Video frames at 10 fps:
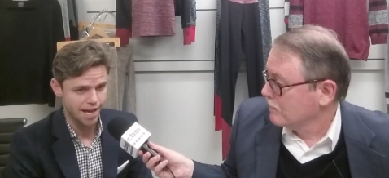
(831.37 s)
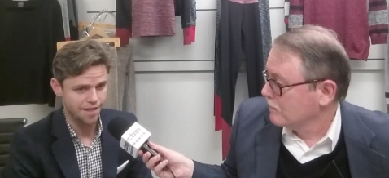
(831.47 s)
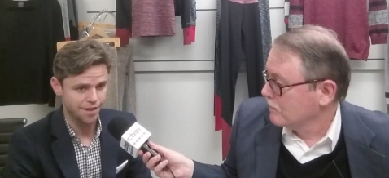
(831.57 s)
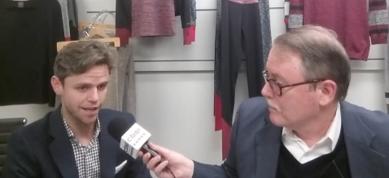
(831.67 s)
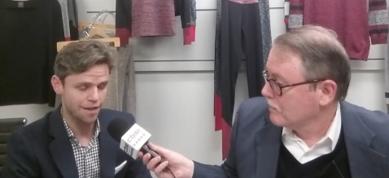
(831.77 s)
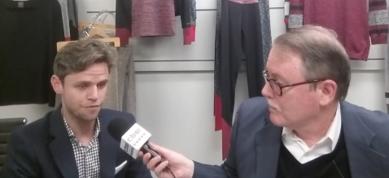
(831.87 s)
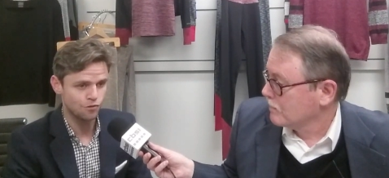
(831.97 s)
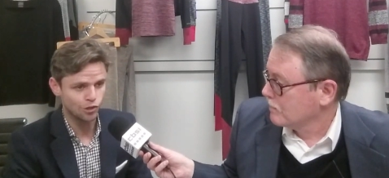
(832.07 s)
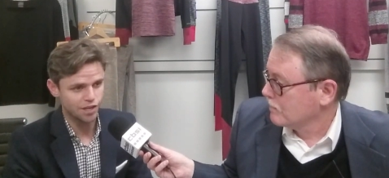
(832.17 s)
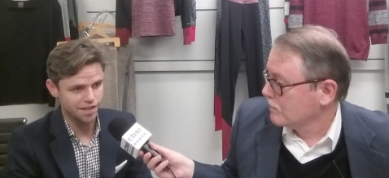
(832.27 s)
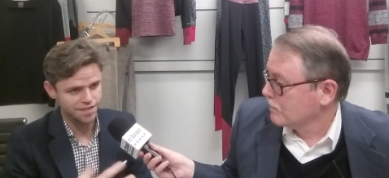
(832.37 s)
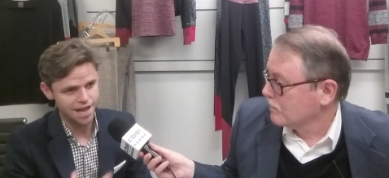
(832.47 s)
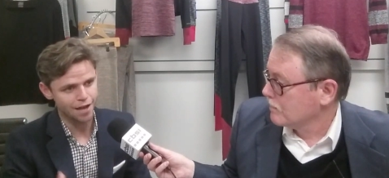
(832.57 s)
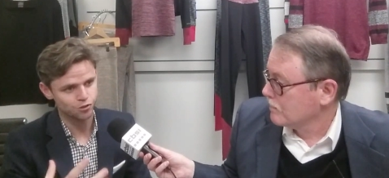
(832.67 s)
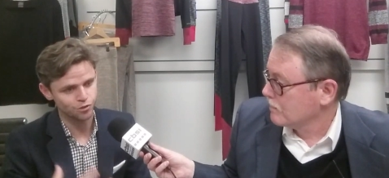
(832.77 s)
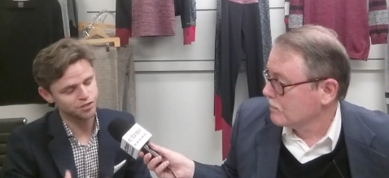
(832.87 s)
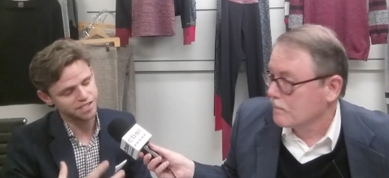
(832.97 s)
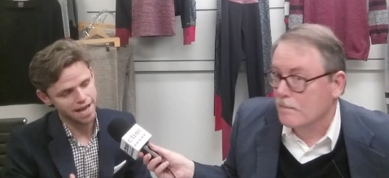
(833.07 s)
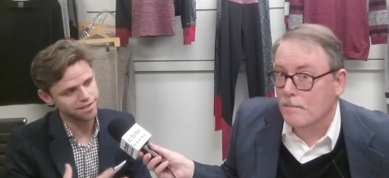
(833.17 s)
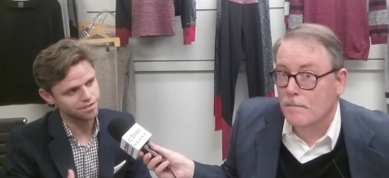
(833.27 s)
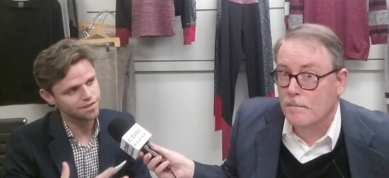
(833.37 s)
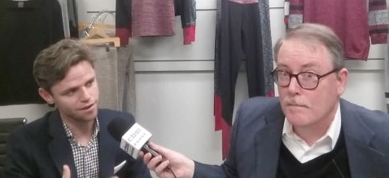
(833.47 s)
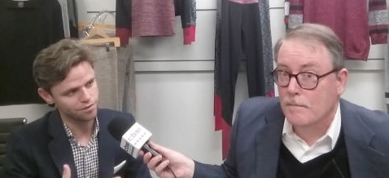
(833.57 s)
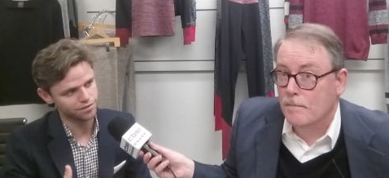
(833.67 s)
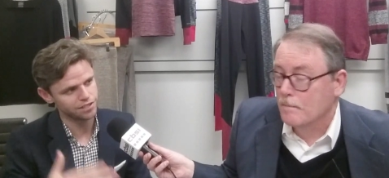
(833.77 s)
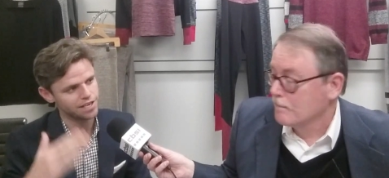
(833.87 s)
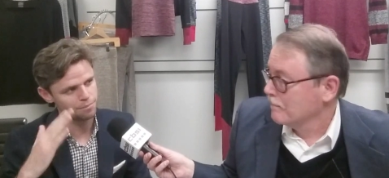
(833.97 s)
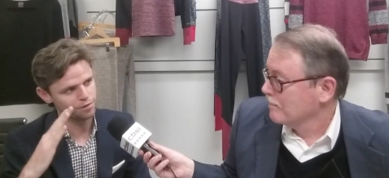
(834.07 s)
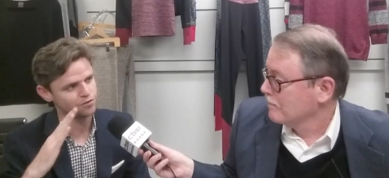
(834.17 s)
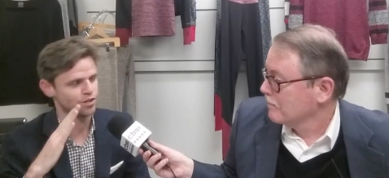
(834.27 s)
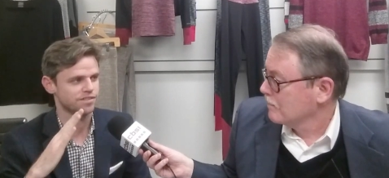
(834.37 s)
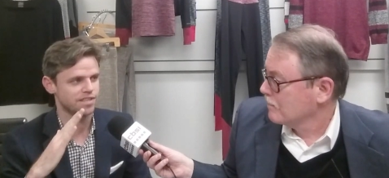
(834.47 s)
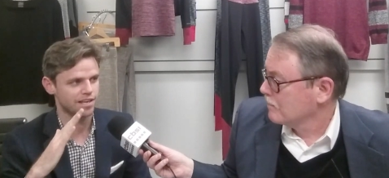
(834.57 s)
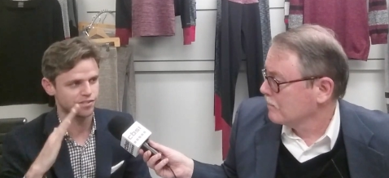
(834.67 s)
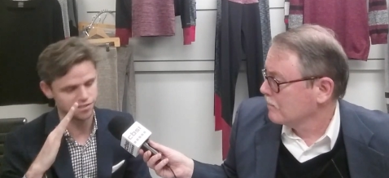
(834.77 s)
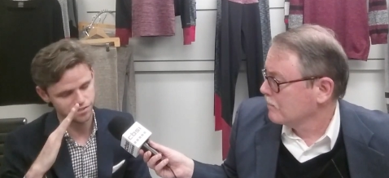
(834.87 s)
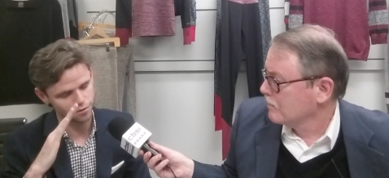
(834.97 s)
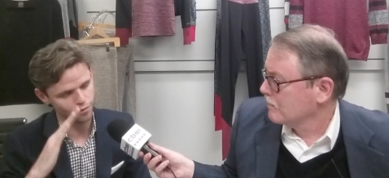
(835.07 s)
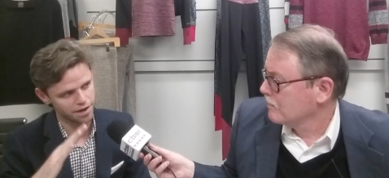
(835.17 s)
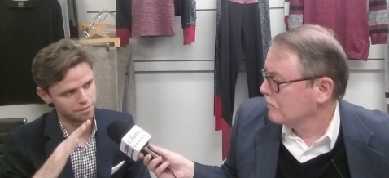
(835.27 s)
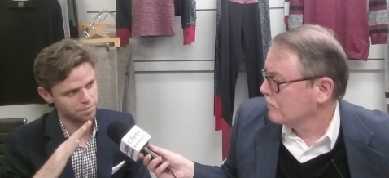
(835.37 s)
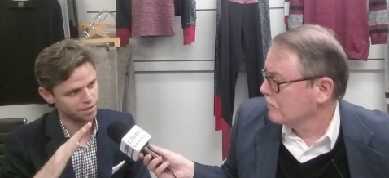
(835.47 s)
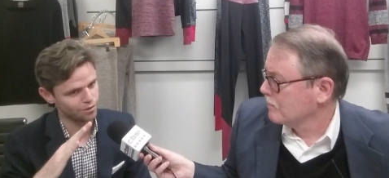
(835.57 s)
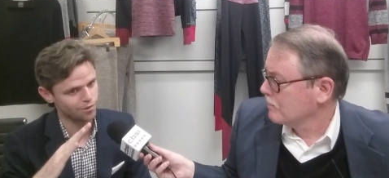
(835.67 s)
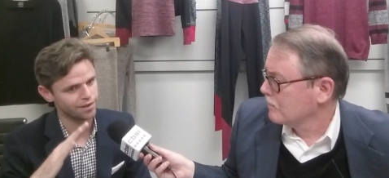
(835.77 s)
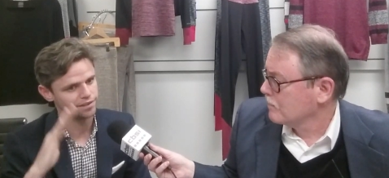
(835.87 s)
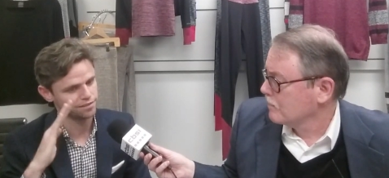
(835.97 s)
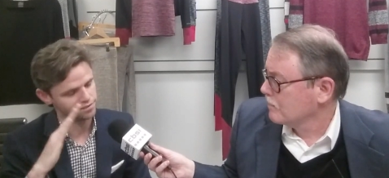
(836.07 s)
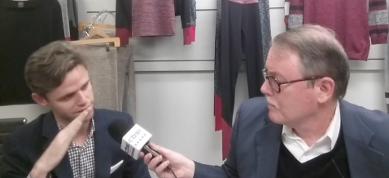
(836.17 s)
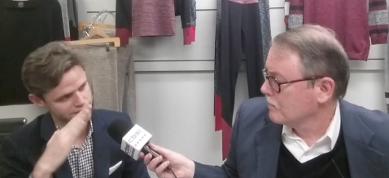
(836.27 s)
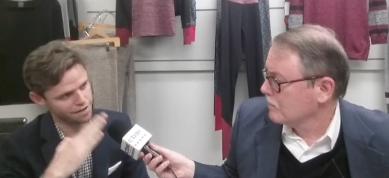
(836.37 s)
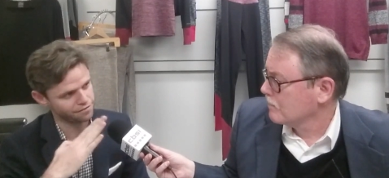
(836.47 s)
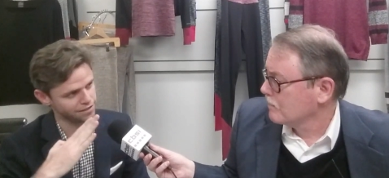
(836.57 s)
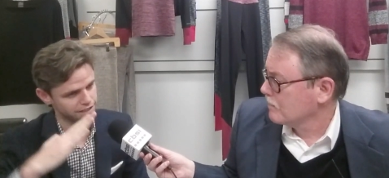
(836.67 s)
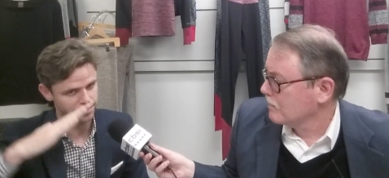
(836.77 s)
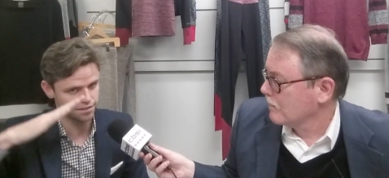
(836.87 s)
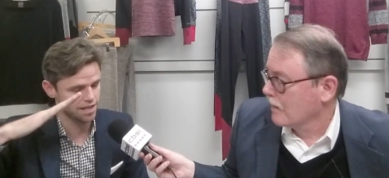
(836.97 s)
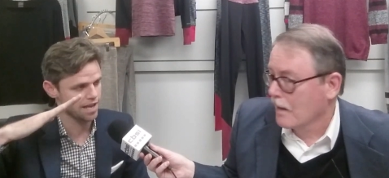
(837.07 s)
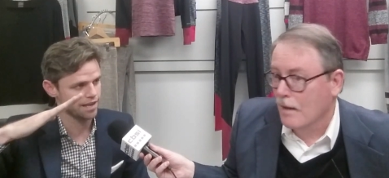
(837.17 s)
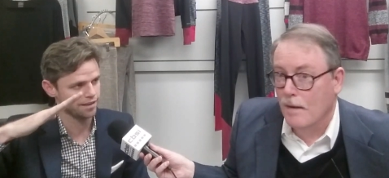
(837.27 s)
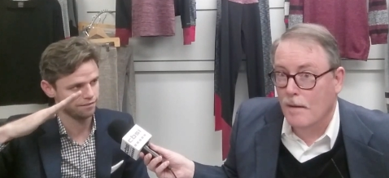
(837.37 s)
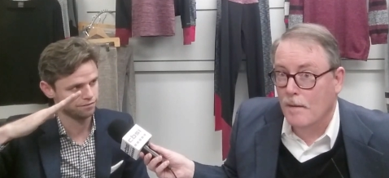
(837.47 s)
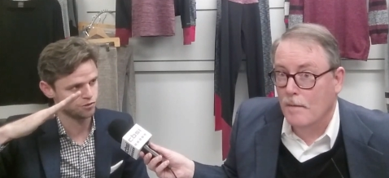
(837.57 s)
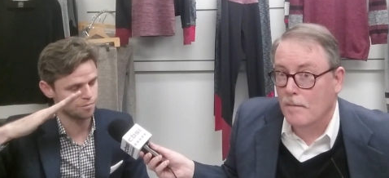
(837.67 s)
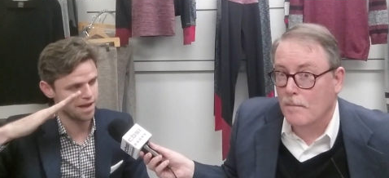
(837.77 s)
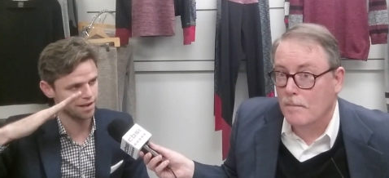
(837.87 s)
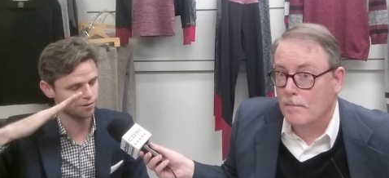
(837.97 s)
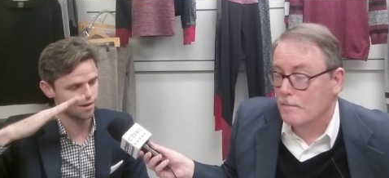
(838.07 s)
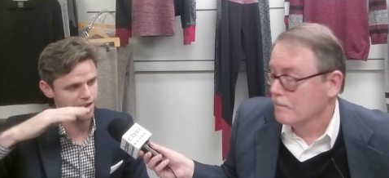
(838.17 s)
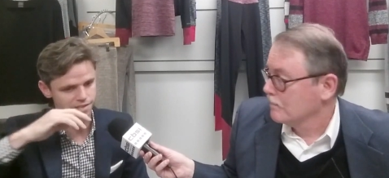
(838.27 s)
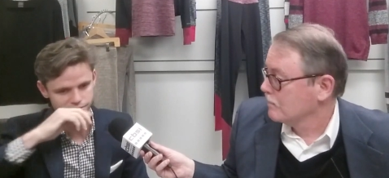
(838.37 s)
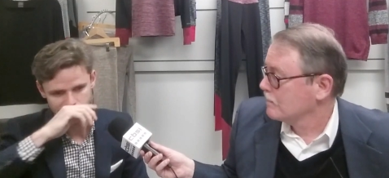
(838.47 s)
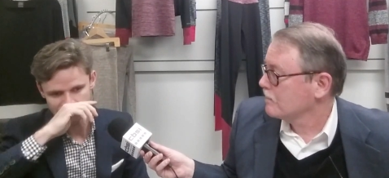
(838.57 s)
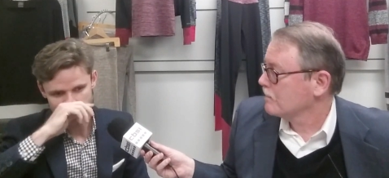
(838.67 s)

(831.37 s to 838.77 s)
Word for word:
Speaker 1: I think if you look at the actual stats, though, the number of transactions that run on Bitcoin is definitely in a dramatic rise.